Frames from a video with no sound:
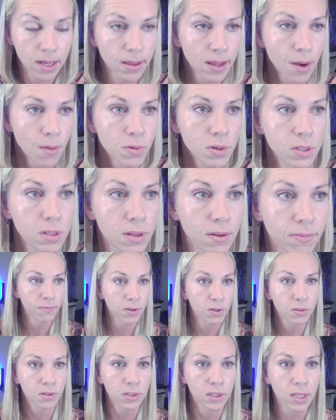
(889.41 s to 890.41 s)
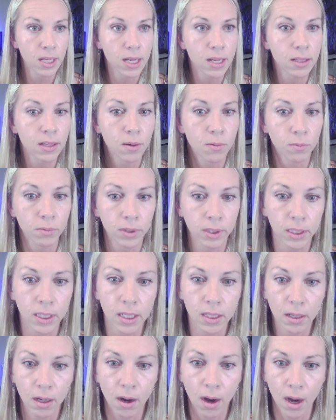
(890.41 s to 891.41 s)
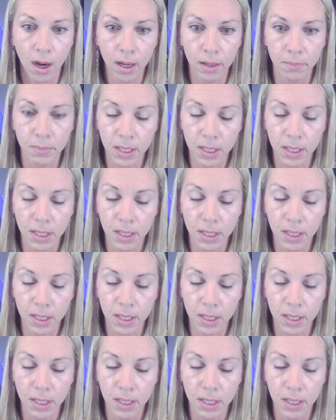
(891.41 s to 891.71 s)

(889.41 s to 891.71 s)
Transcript: And that was the first thing that really caught